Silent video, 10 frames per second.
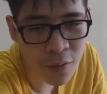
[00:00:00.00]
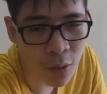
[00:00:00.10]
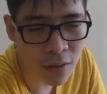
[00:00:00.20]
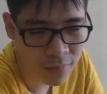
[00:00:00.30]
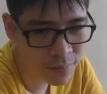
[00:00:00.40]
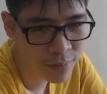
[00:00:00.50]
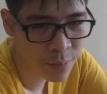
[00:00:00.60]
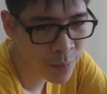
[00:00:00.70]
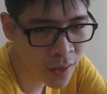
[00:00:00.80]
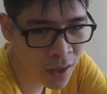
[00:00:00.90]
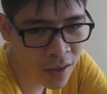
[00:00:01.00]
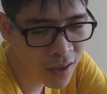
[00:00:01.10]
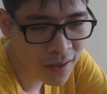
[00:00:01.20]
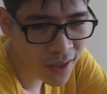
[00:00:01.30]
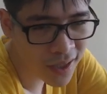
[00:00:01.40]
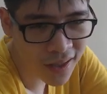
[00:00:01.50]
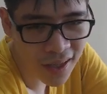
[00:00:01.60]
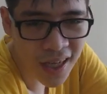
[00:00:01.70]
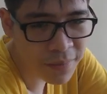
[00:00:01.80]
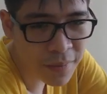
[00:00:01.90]
all. Like, they
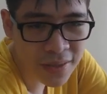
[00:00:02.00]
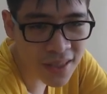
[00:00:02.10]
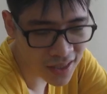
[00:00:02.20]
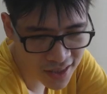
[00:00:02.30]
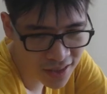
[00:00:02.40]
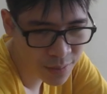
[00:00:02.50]
can make mistakes.